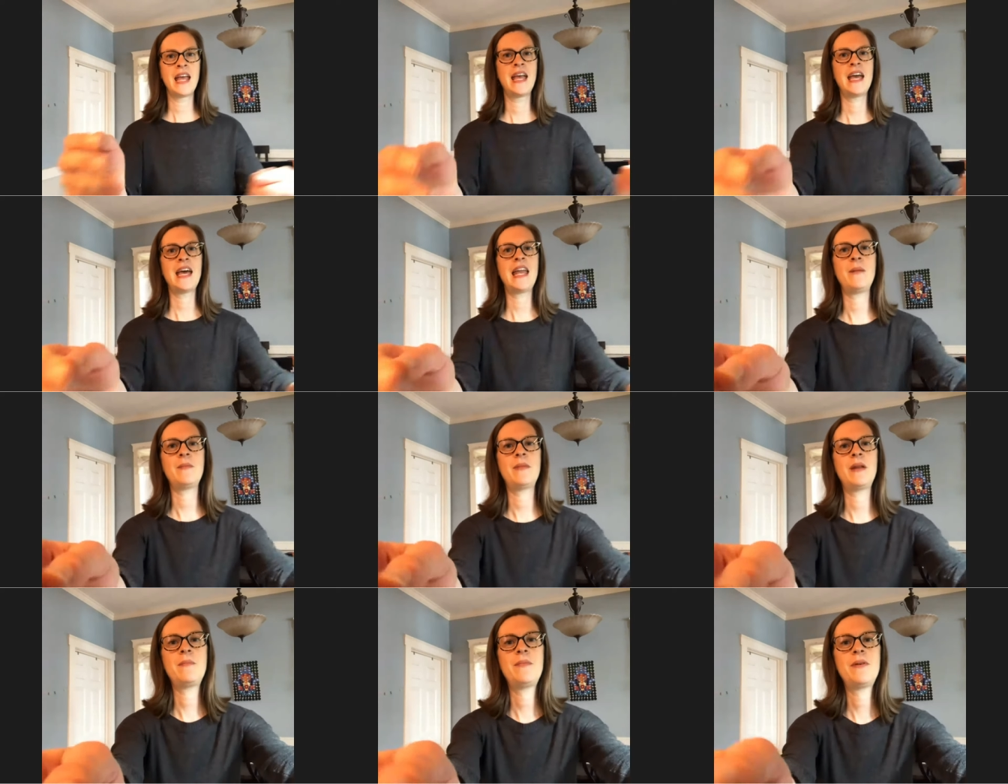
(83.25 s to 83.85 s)
And
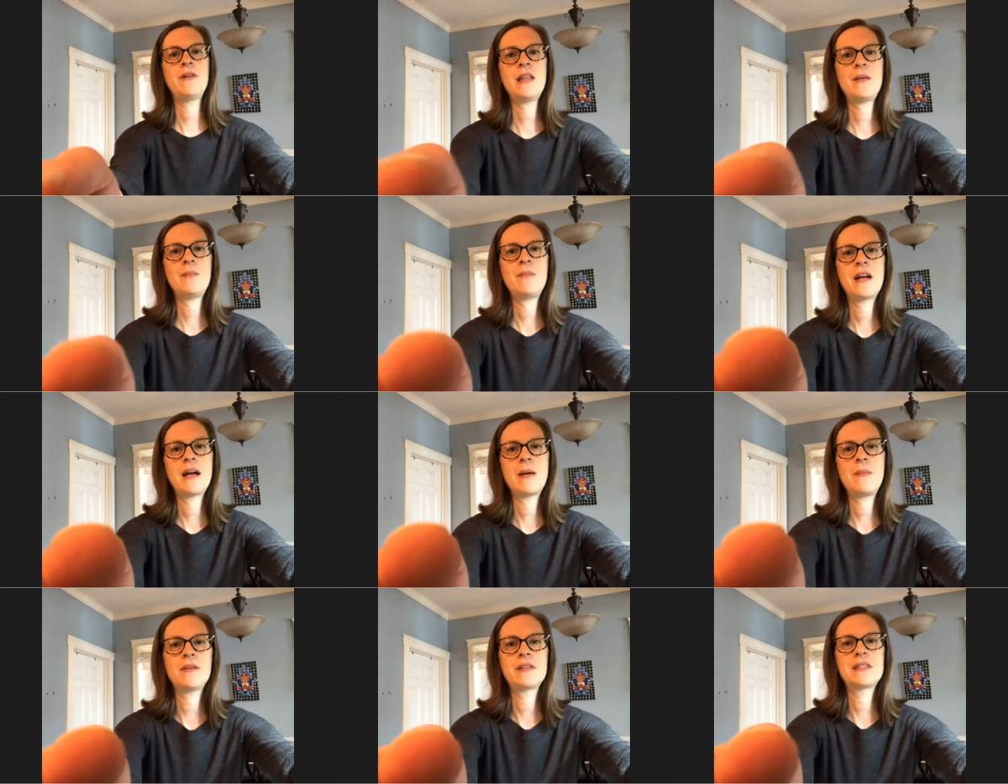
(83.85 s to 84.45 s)
I'm going to pull up a
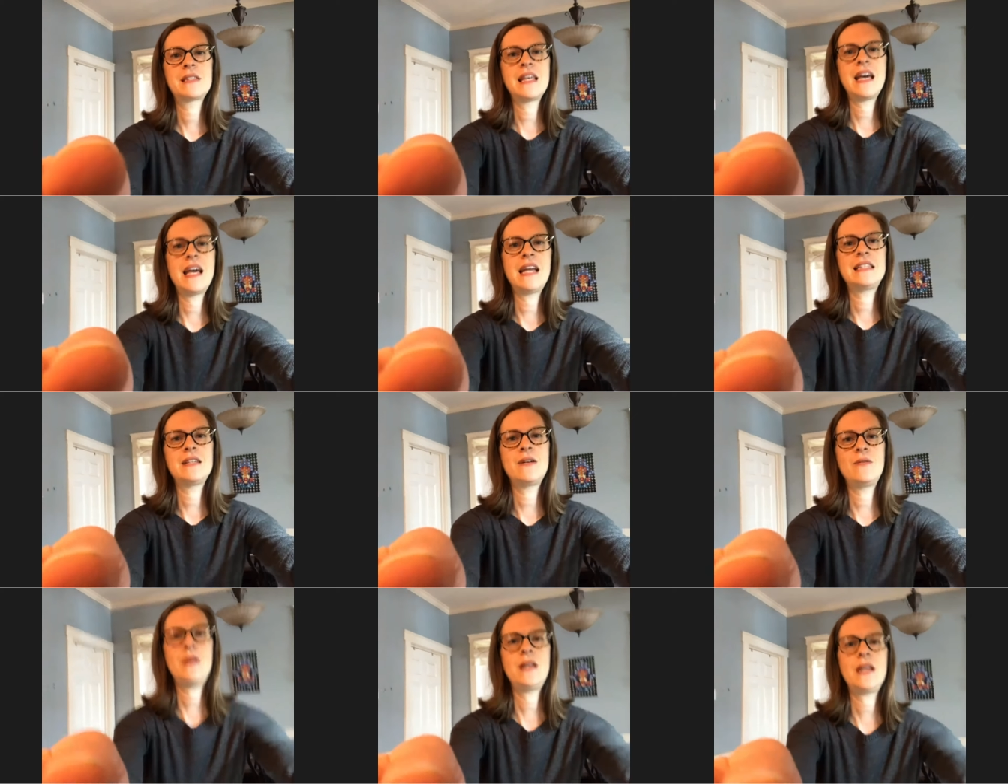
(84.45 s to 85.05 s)
couple slides
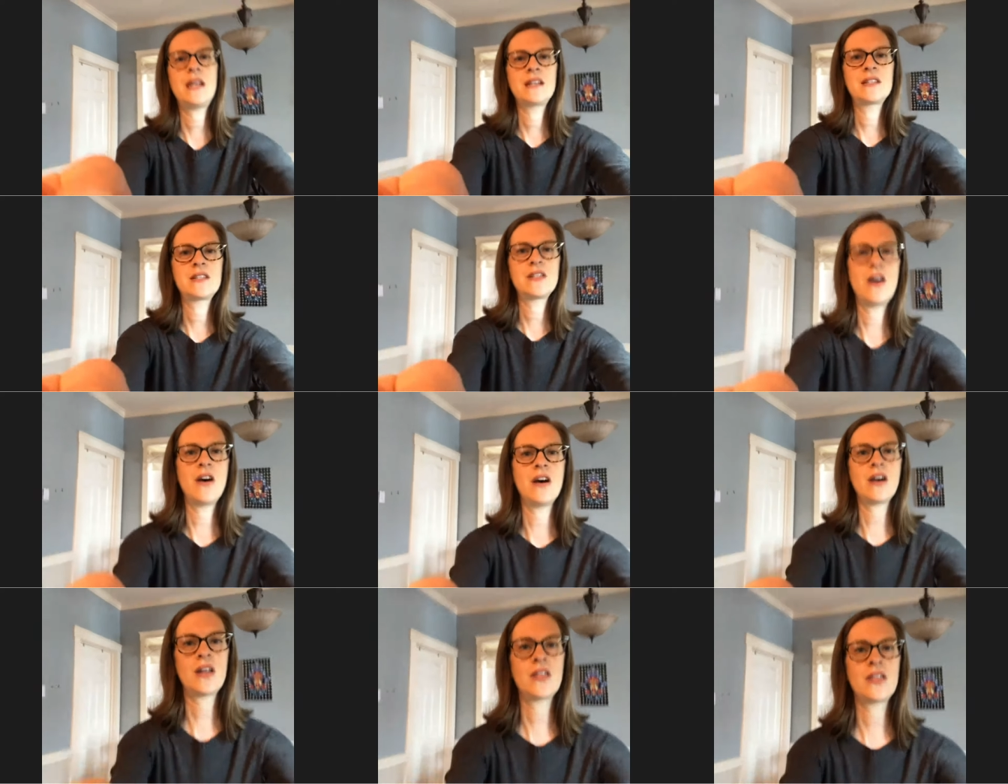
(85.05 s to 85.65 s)
that we can
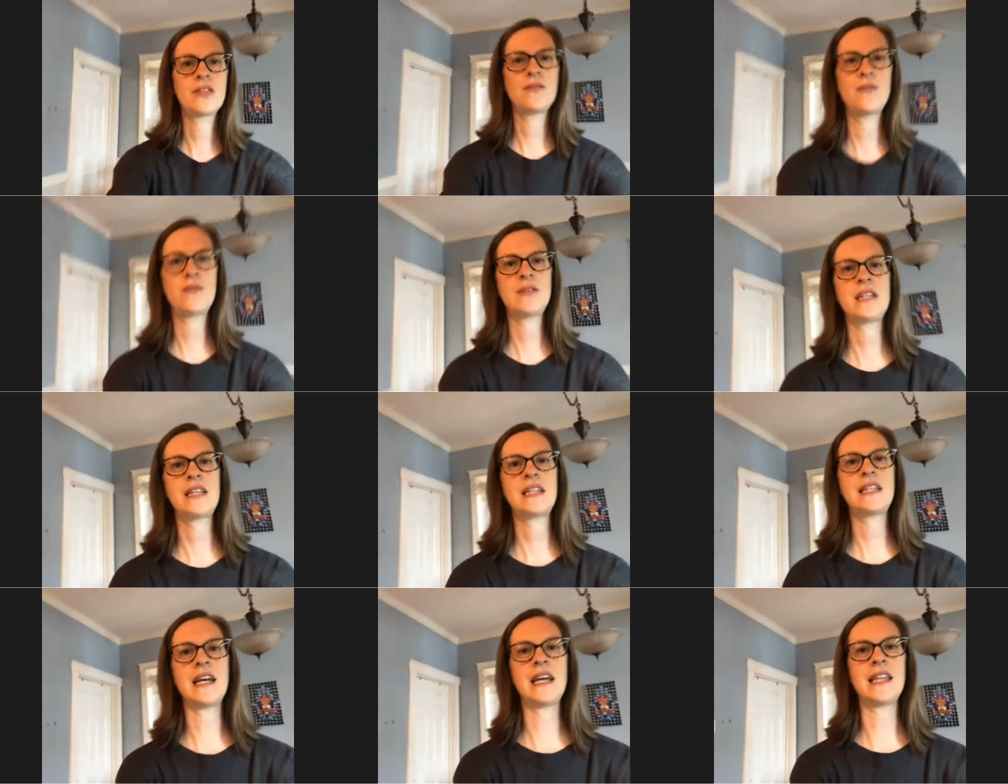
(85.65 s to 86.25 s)
talk through
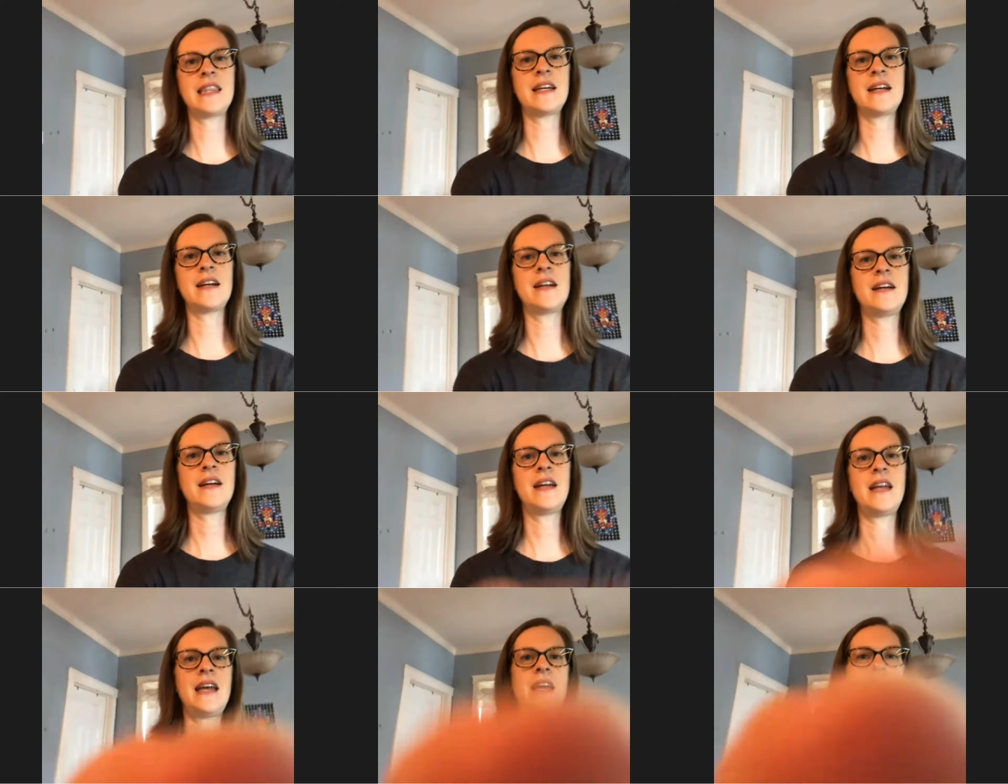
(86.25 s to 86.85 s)

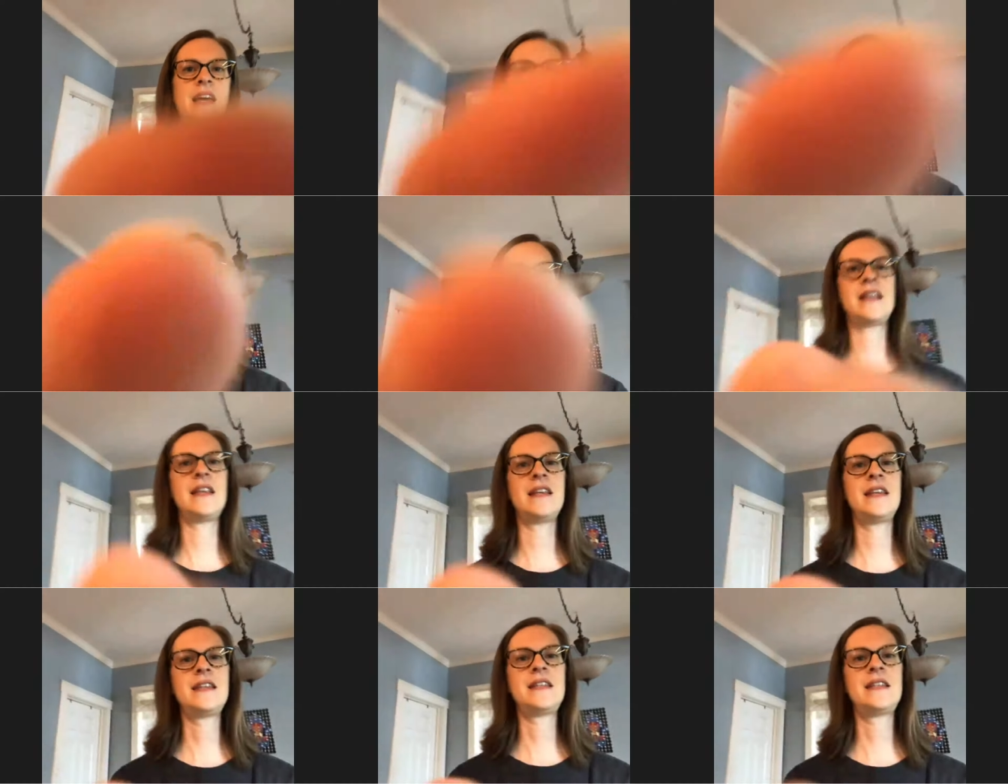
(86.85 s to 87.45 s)
together
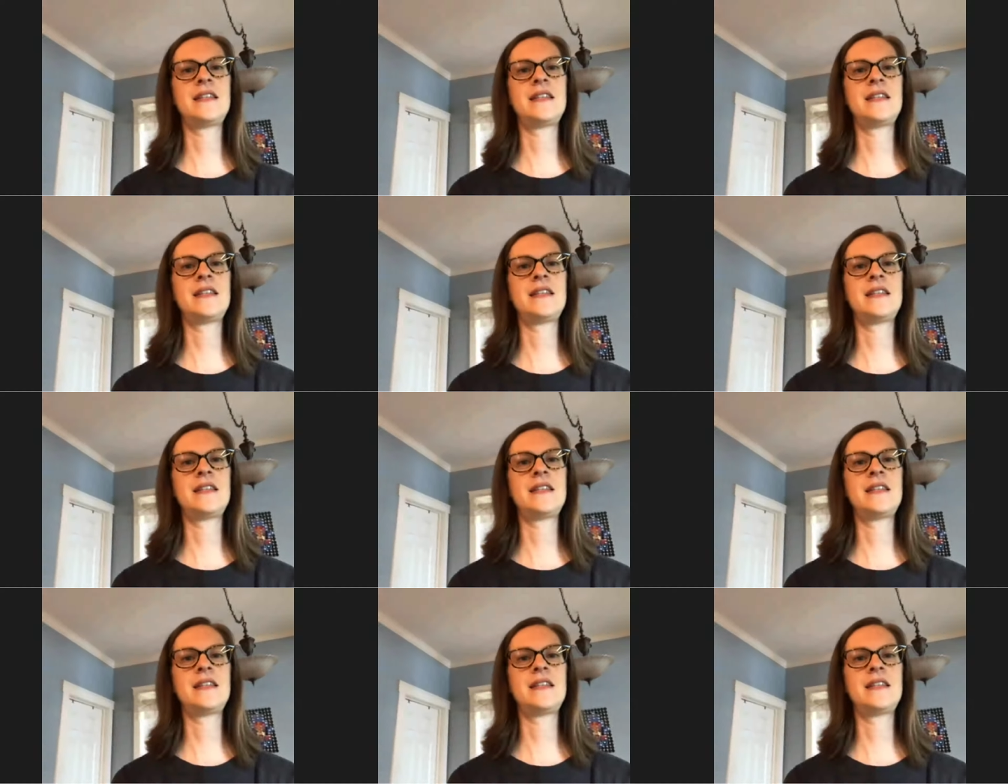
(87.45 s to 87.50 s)
and